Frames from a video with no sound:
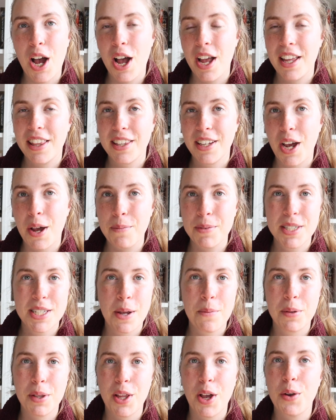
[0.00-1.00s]
in the comments
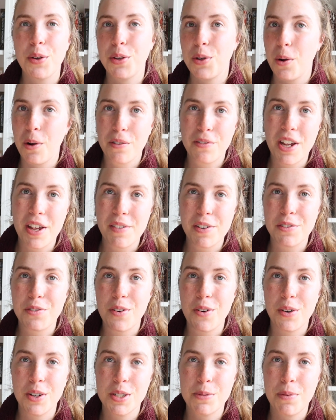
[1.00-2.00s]
down below your favorite
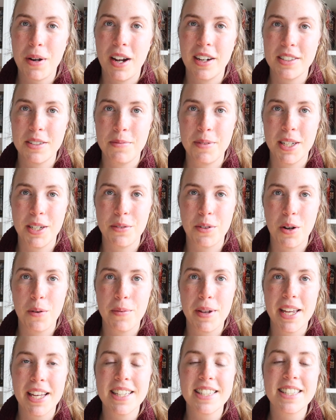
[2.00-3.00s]
forced proximity
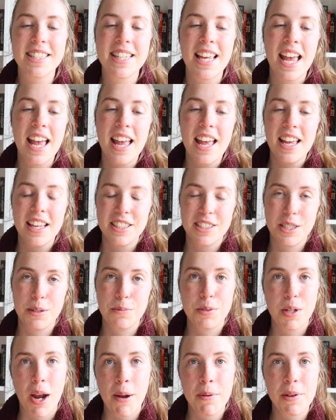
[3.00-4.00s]
romance.
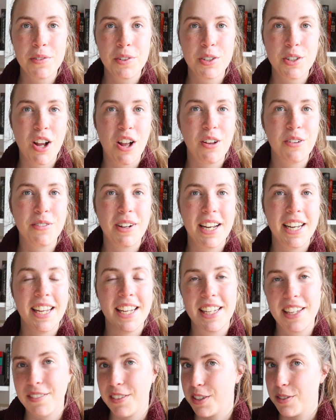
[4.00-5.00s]
Subscribe if you're not already.
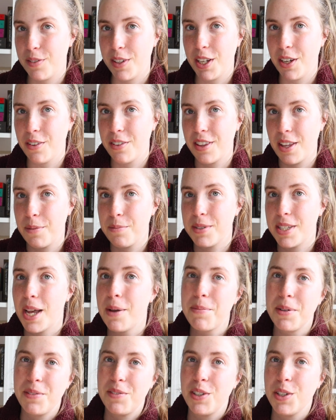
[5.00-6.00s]
Give this video a thumbs
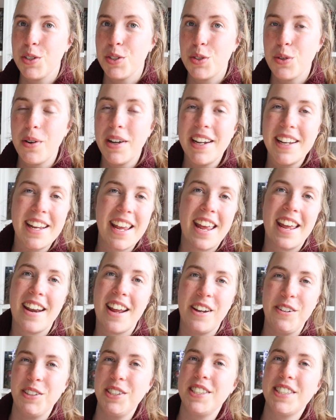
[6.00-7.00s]
up if you enjoyed, and
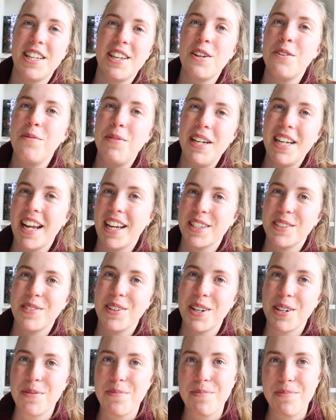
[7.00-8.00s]
I will see you in my next
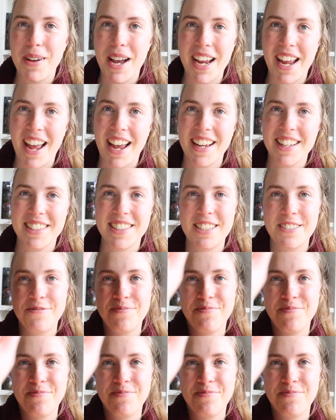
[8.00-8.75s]
one. Bye guys.